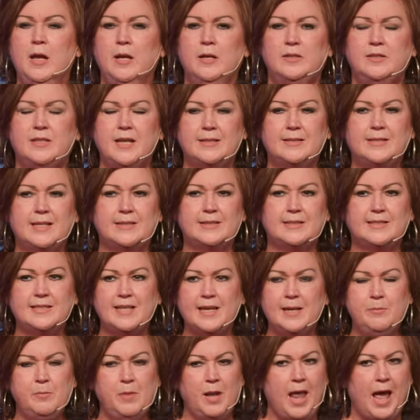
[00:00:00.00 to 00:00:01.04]
does it
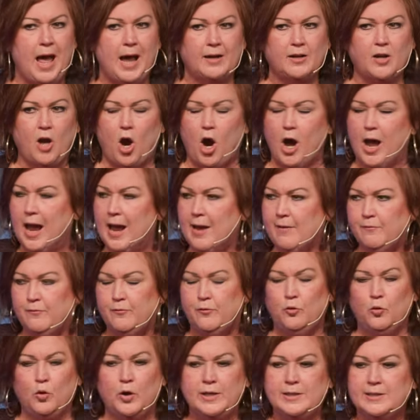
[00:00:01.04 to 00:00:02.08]
seem like
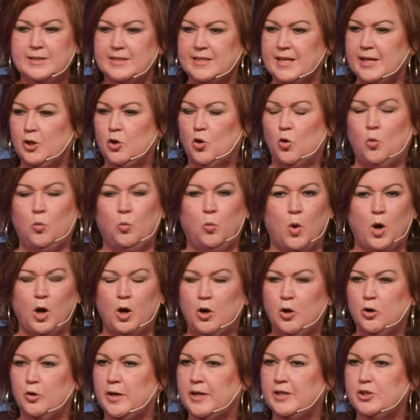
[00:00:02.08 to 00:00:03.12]
every single
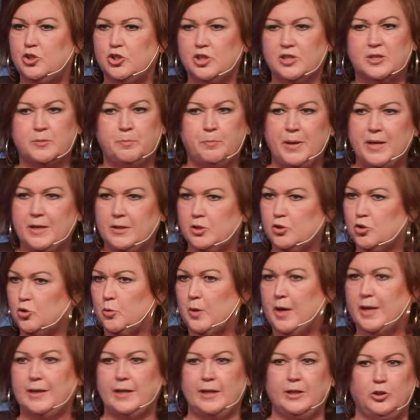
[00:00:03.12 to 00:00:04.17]
word is just
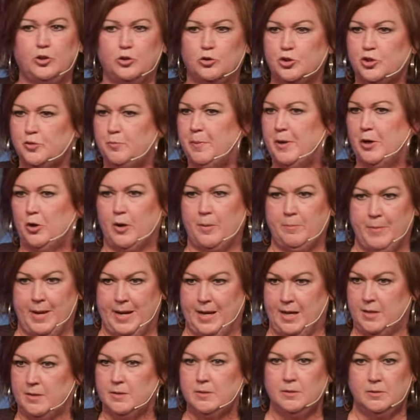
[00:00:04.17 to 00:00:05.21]
penetrating your spirit
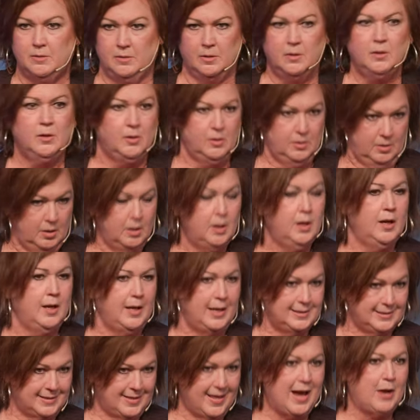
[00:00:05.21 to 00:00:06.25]
man?
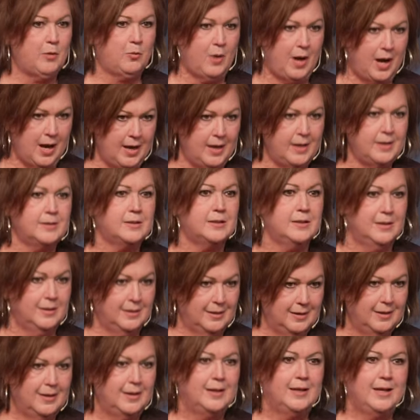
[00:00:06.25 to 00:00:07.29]
Is that right?
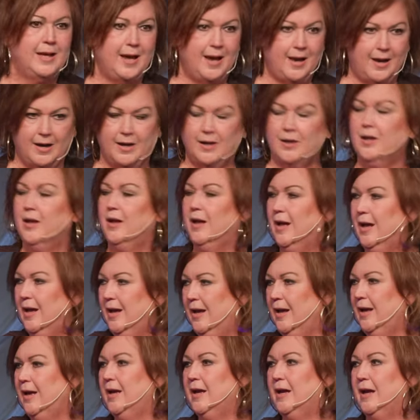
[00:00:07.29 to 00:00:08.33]
Yeah.
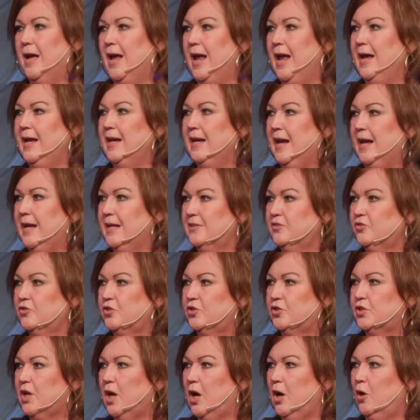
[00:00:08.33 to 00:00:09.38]
Uh, and, and
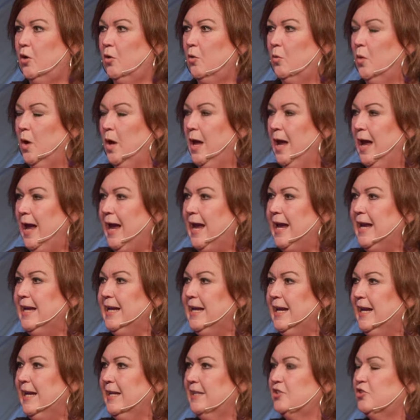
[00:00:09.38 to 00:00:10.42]
so he
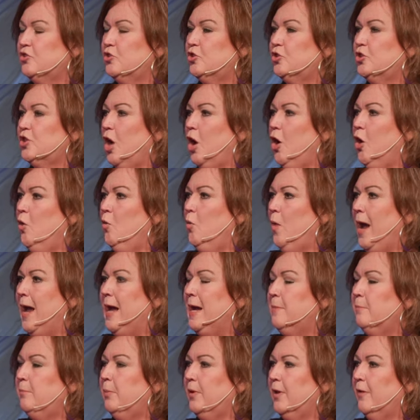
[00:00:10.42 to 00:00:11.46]
is so
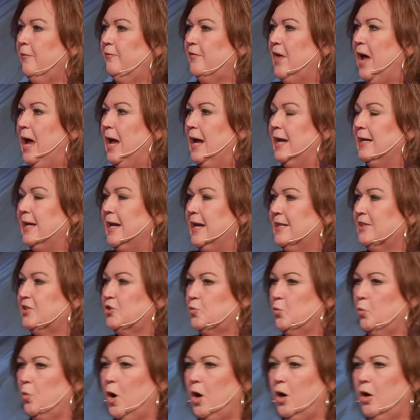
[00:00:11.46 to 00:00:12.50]
amplifying his
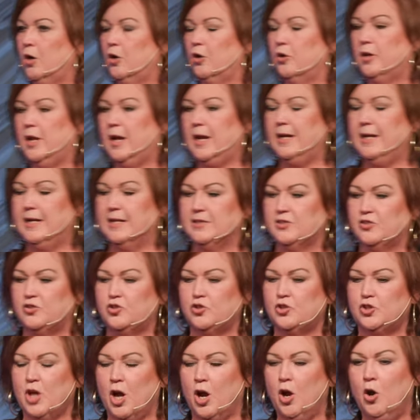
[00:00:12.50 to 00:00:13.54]
word. He is
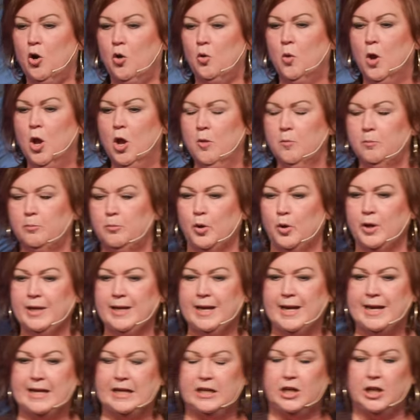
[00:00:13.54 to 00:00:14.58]
so
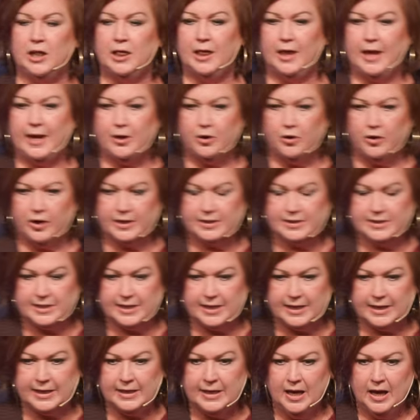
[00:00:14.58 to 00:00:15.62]
bringing
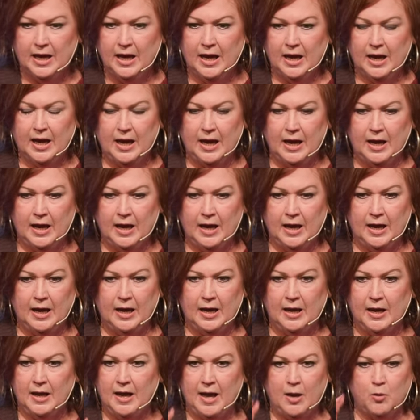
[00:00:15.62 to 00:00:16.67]
clarity.
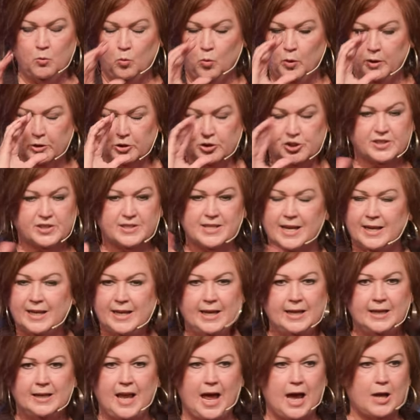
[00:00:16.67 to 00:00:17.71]
Uh, we're
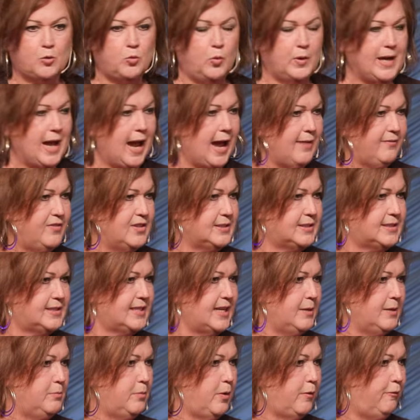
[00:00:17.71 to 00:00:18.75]
seeing like we haven't
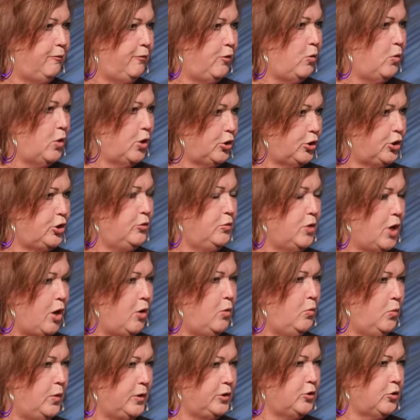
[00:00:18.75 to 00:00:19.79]
seen before. You know,
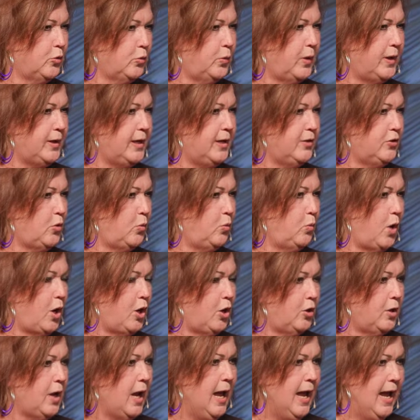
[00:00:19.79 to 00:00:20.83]
when you're reading the
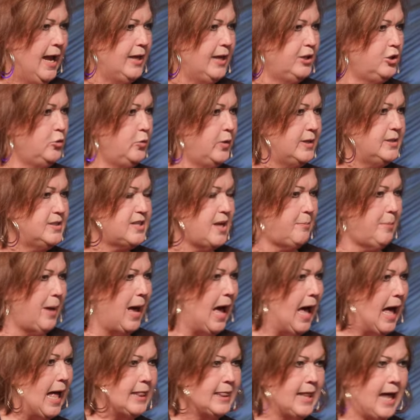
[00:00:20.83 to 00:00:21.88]
word and you end up
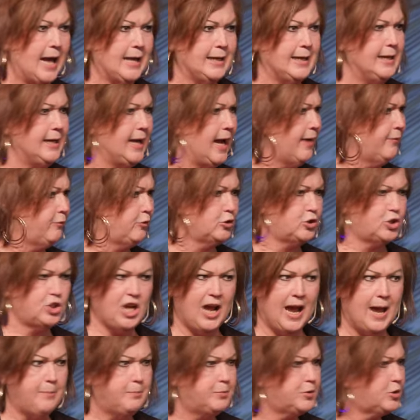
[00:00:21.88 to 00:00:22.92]
highlighting every
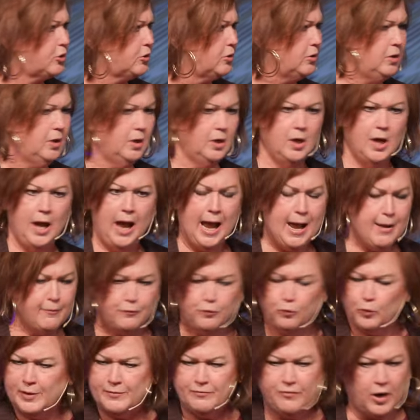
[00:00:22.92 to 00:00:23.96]
chapter,
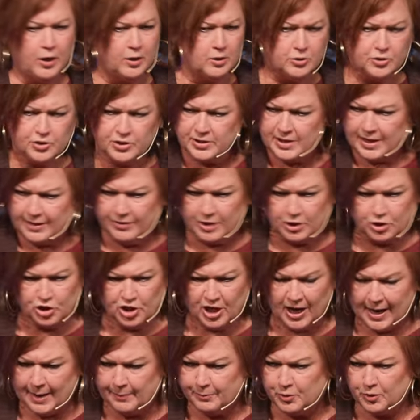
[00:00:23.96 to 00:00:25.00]
every verse in the
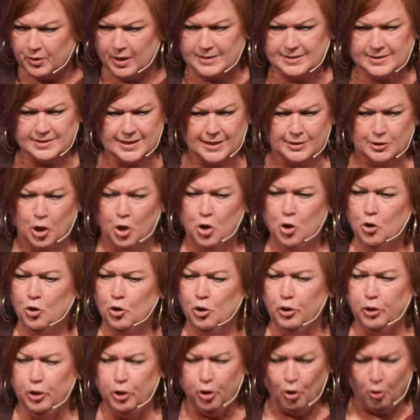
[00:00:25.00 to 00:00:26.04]
chapter, I said,
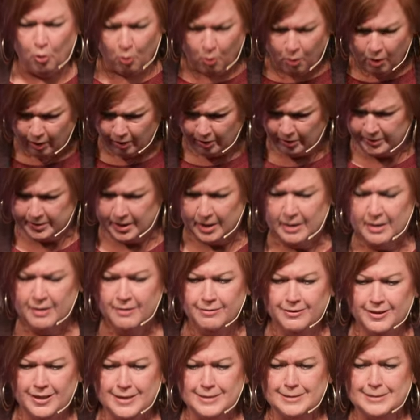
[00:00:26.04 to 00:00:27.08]
Lord,
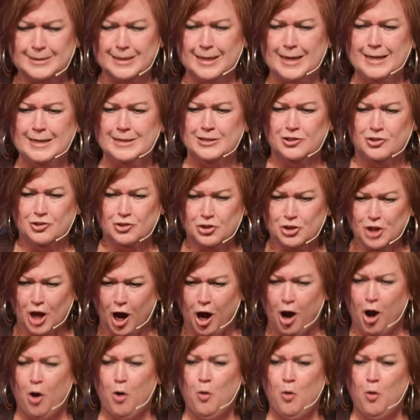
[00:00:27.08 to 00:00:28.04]
this is so